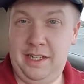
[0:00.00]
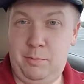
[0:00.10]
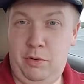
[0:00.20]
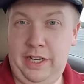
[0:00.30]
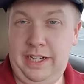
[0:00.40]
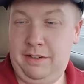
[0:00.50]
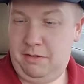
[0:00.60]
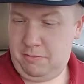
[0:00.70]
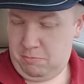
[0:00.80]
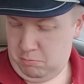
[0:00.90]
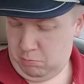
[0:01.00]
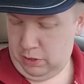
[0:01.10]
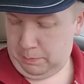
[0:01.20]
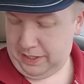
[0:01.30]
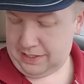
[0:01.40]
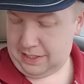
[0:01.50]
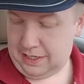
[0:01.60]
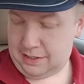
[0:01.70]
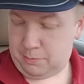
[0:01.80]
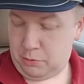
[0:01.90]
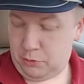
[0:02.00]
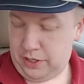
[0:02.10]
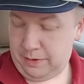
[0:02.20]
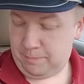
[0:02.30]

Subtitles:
pretty big size smoothie.